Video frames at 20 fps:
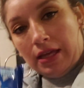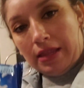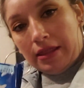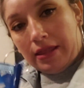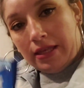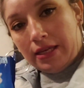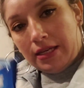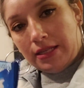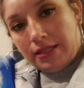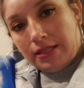
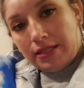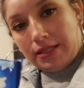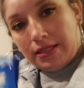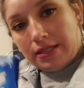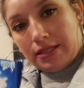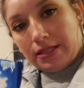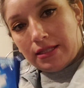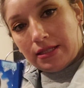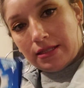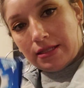
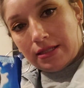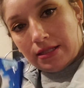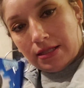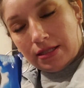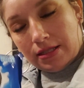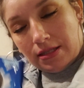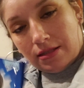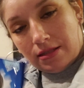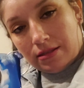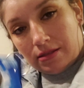this
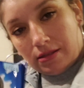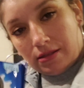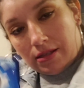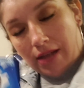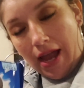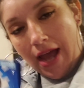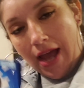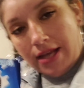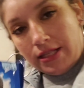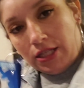
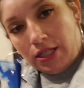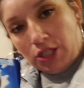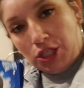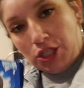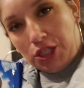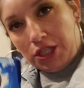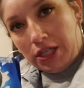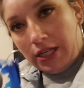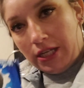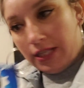as in
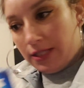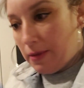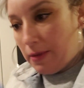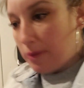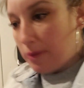she is my